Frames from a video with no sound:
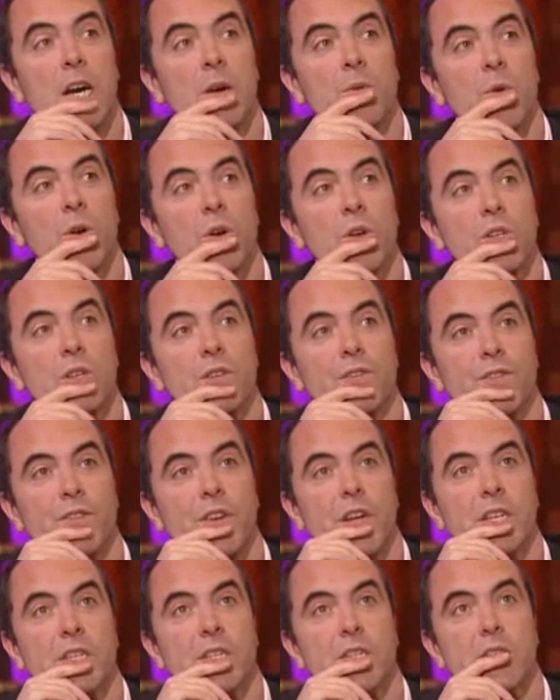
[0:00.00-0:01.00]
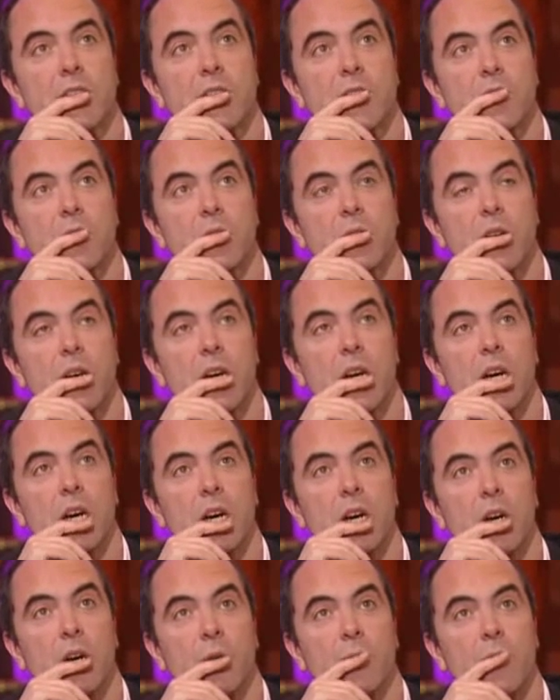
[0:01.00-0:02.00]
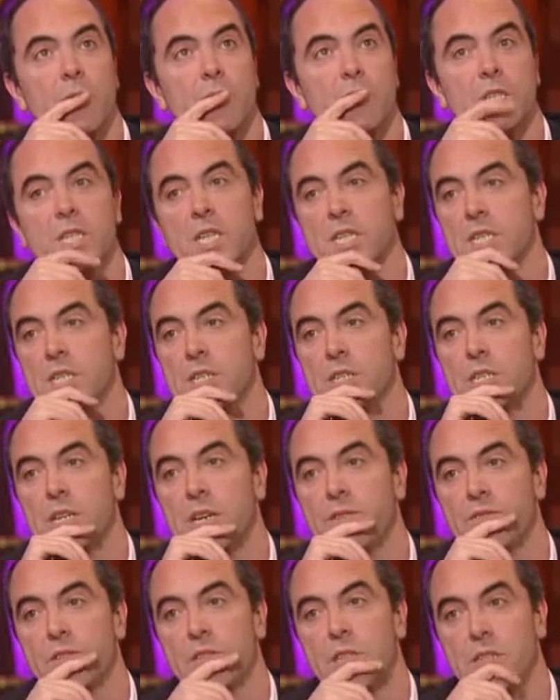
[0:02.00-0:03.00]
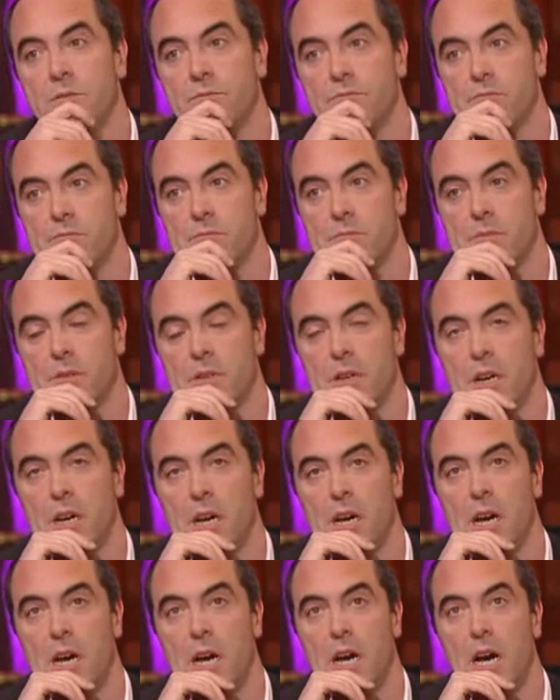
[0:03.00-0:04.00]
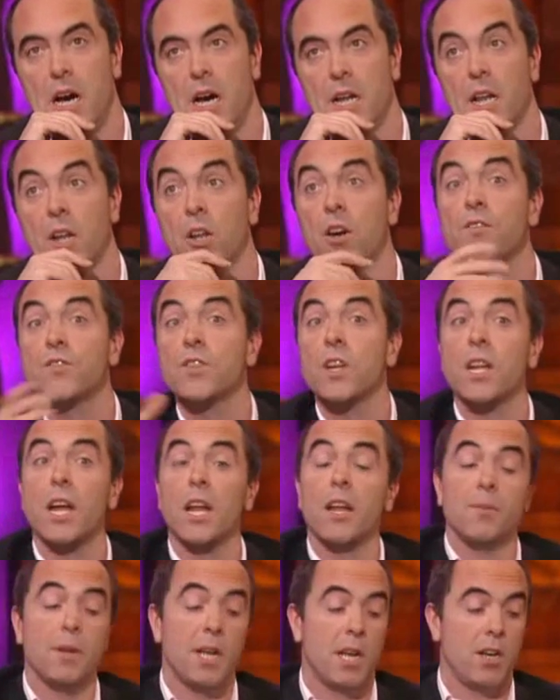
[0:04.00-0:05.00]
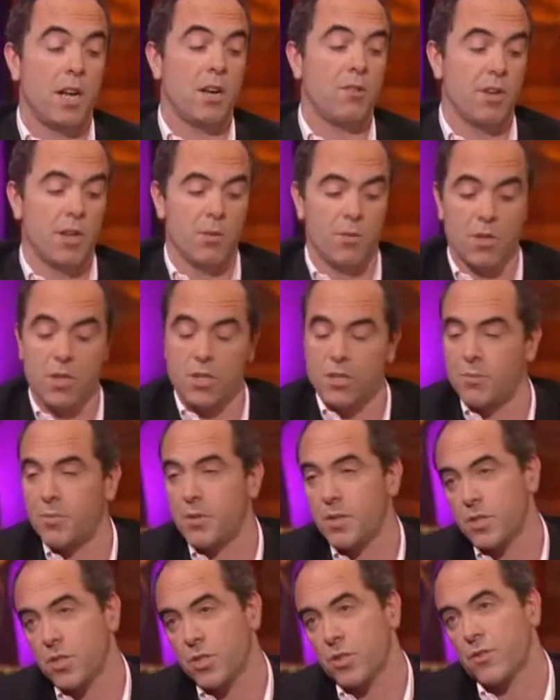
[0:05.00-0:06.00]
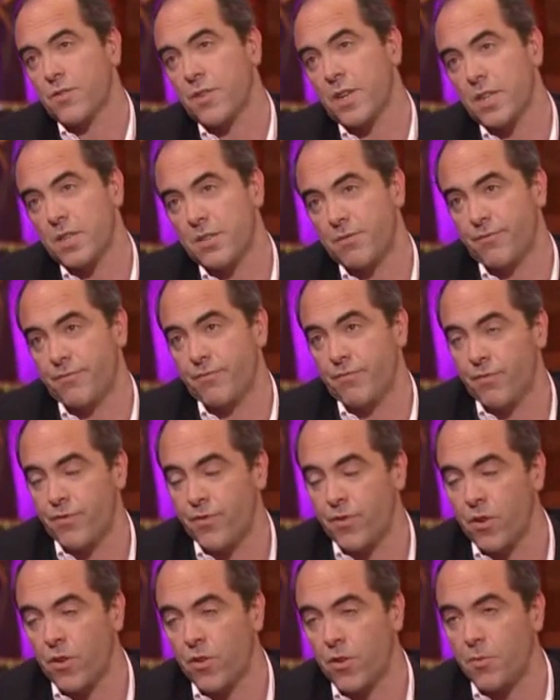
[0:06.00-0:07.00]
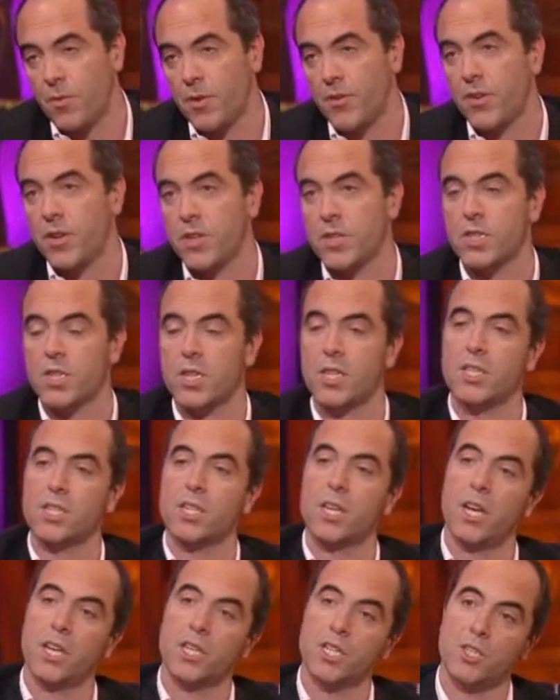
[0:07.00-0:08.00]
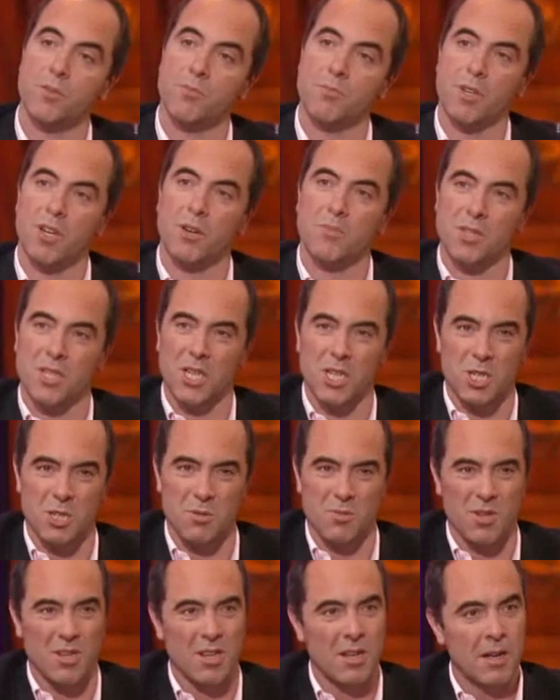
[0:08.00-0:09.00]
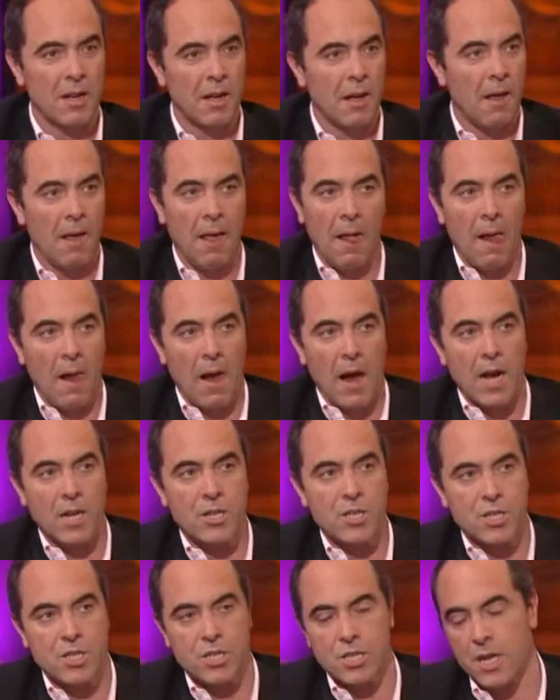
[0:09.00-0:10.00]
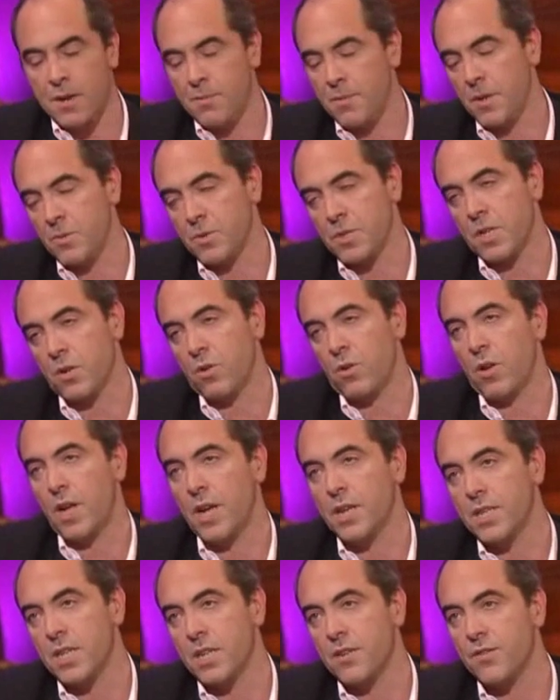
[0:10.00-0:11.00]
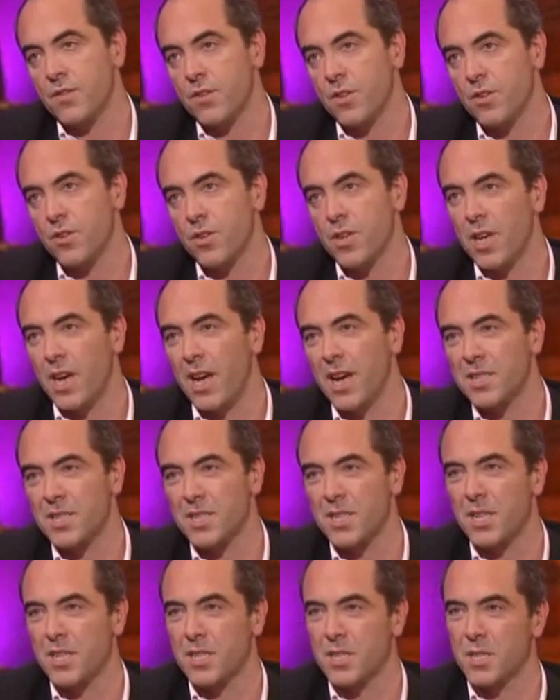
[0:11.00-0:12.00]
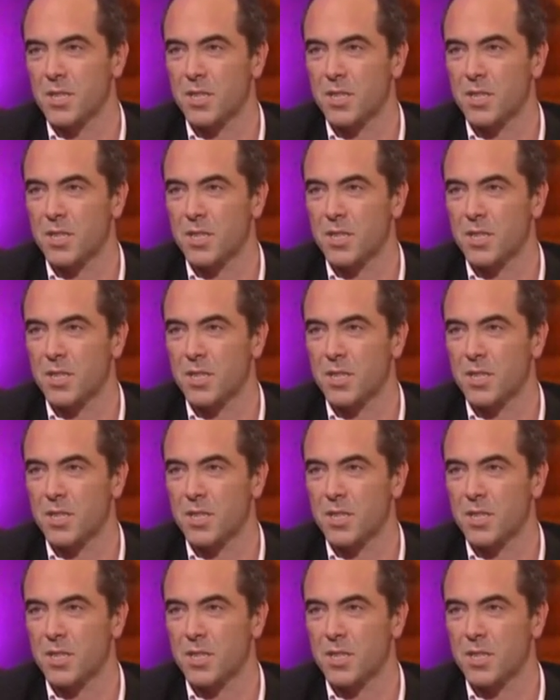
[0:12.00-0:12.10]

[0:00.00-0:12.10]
worked in France when I was 16 or 17. And I loved it. I really wanted to sort of like further my French education and become a teacher, but I just, it was the whole idea of doing essays